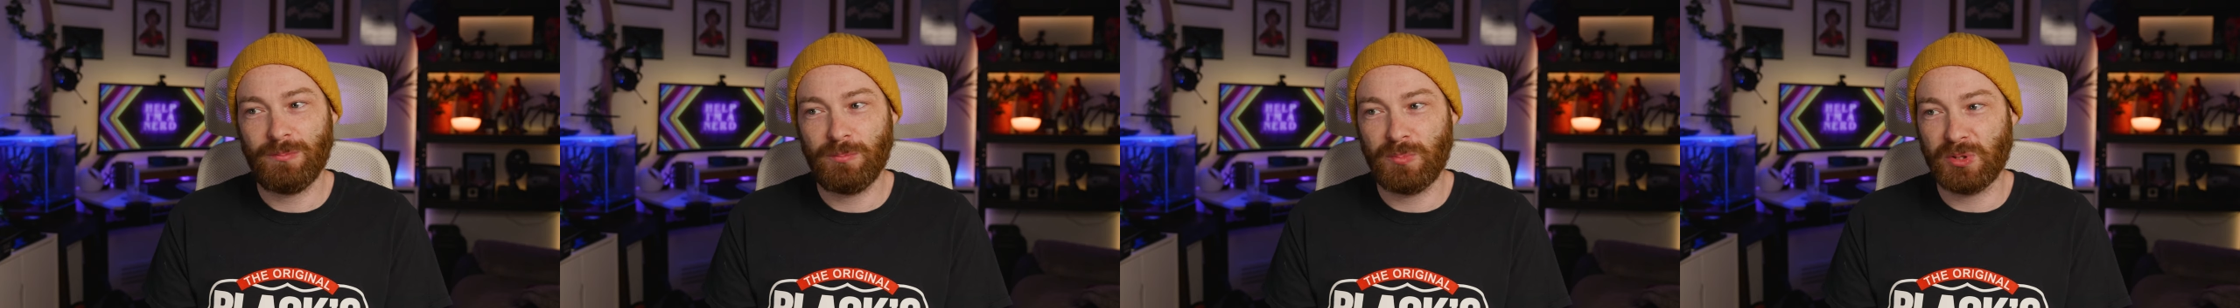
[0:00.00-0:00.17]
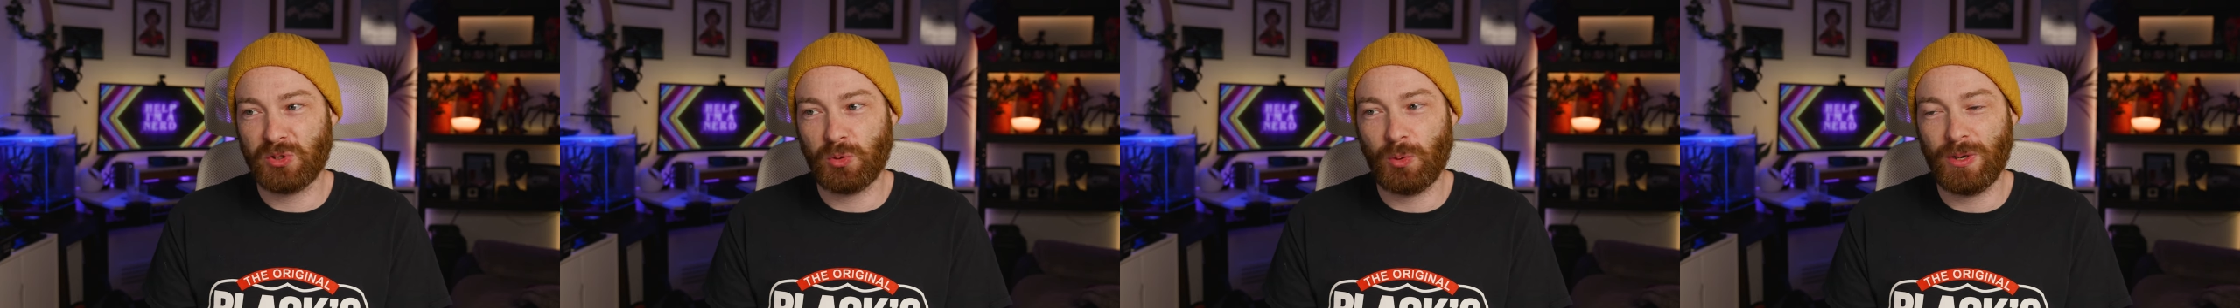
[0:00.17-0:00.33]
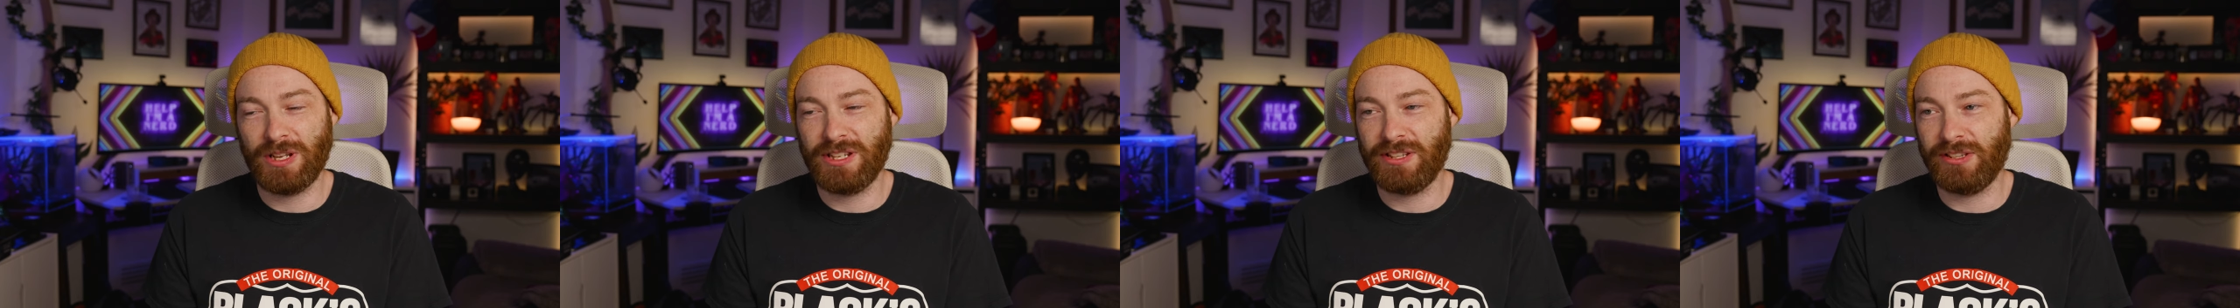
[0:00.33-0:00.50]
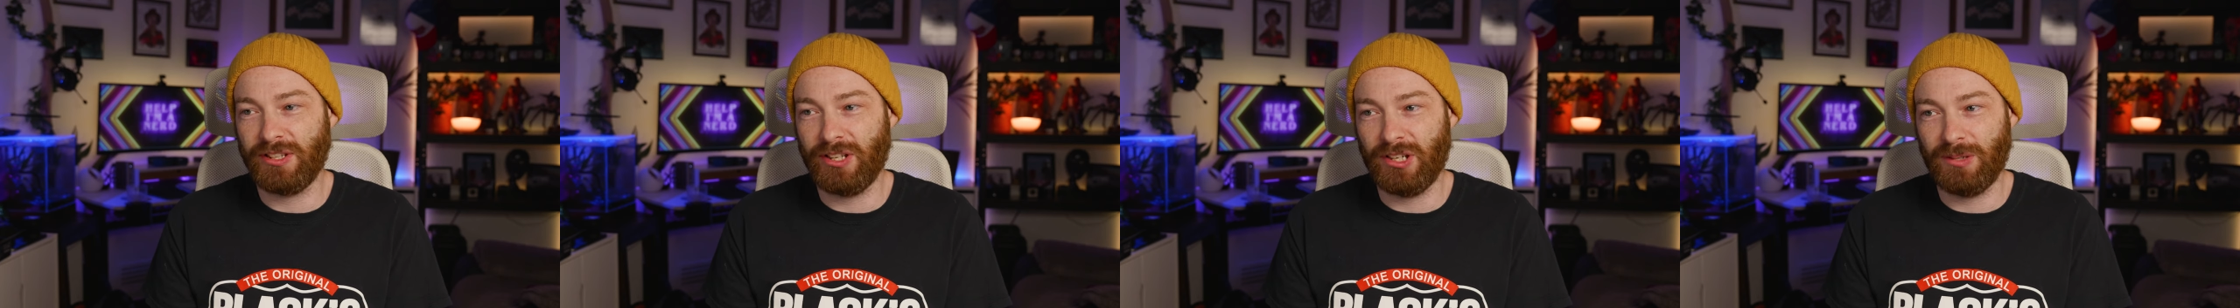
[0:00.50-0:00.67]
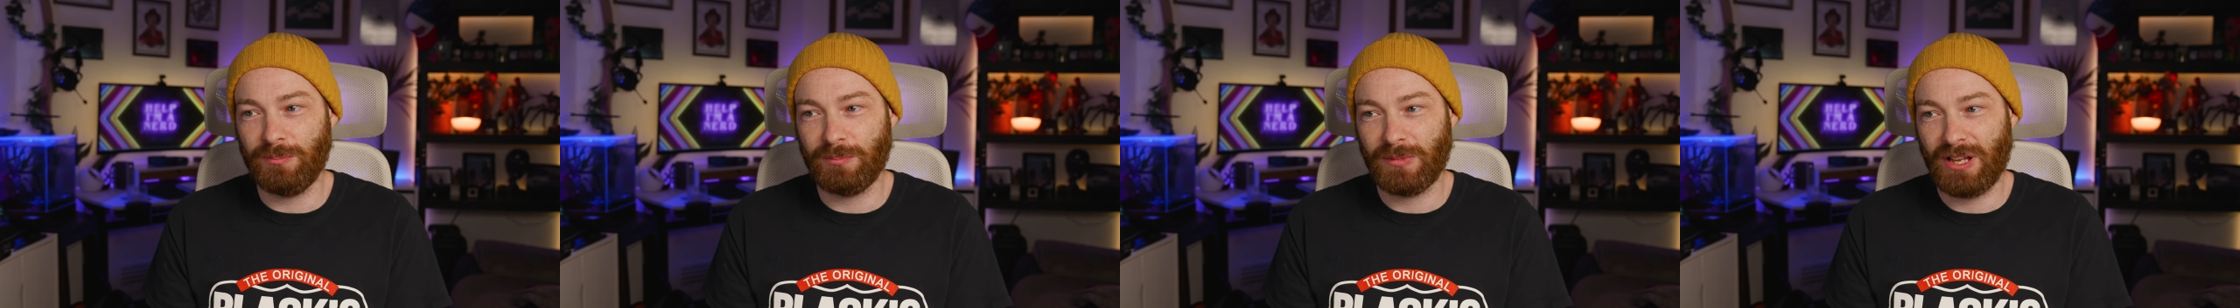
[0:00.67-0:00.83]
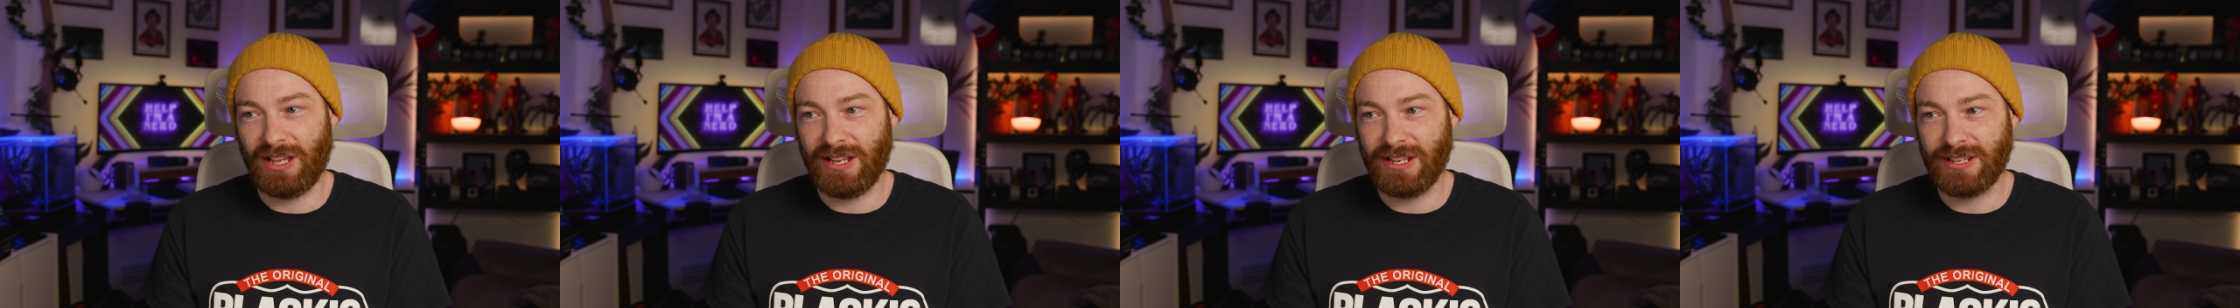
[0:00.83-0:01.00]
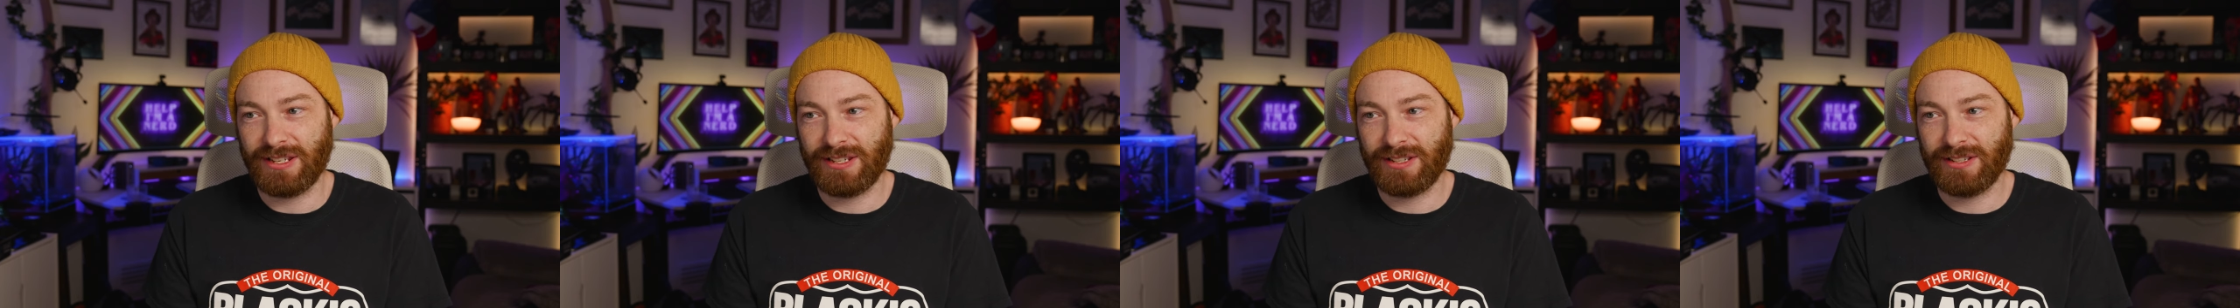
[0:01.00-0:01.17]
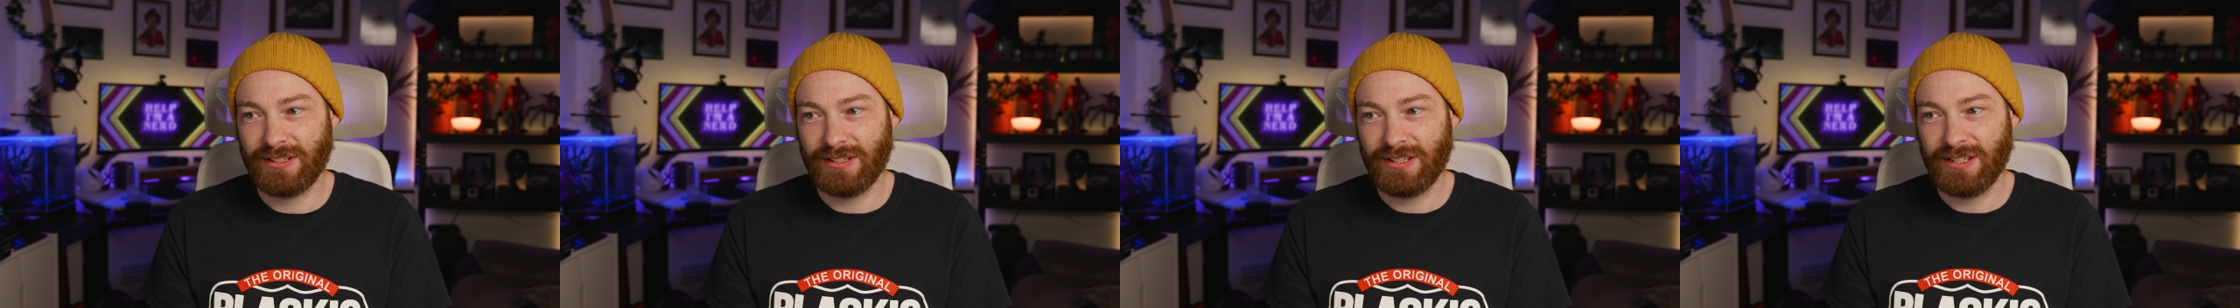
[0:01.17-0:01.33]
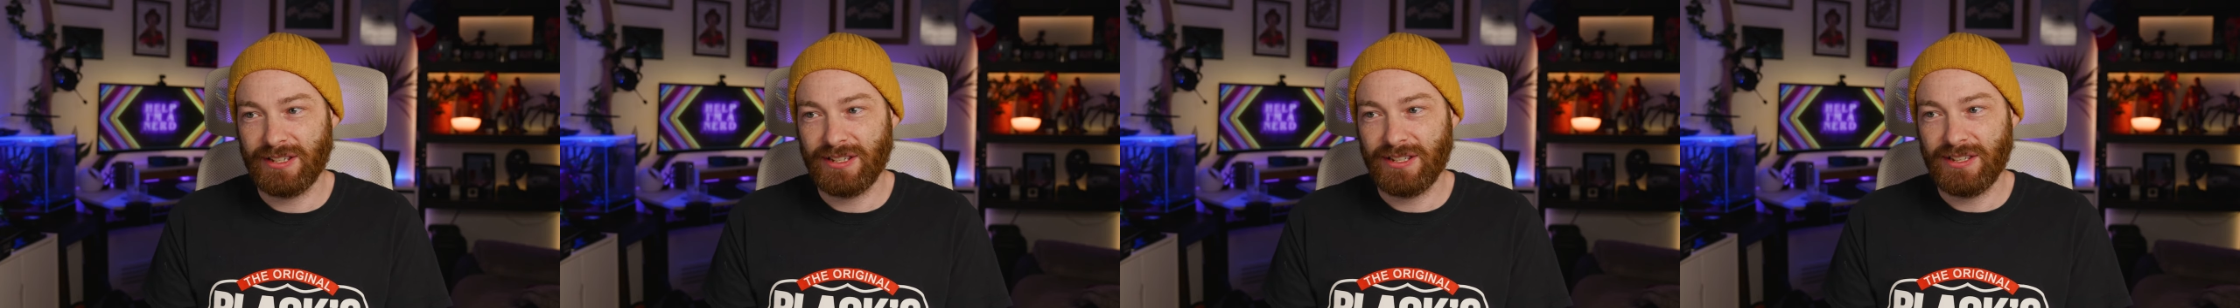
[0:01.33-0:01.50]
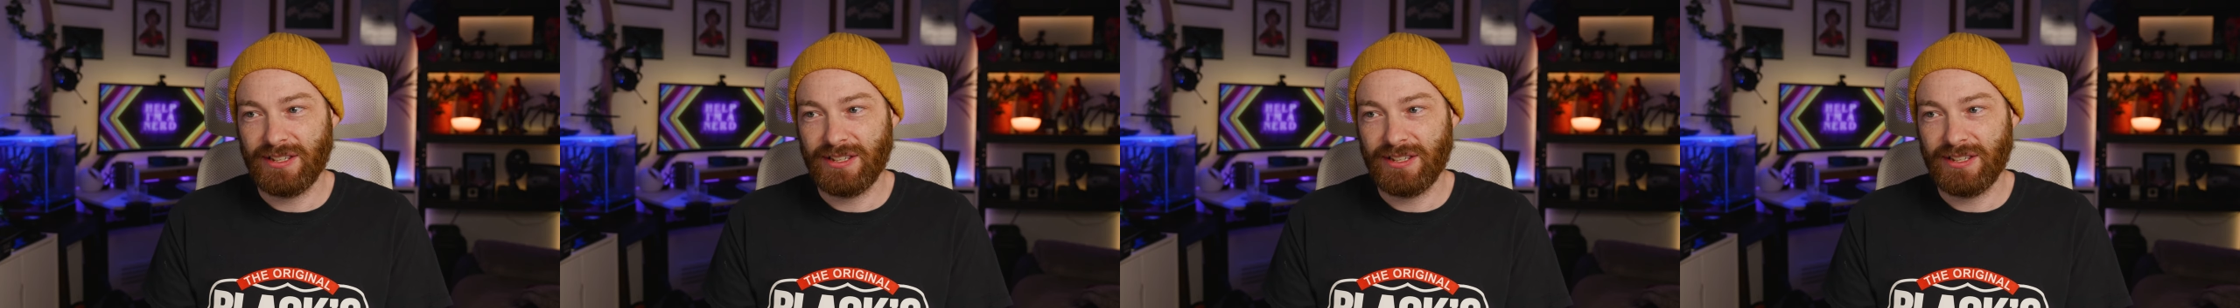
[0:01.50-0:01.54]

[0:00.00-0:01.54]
between them. Like,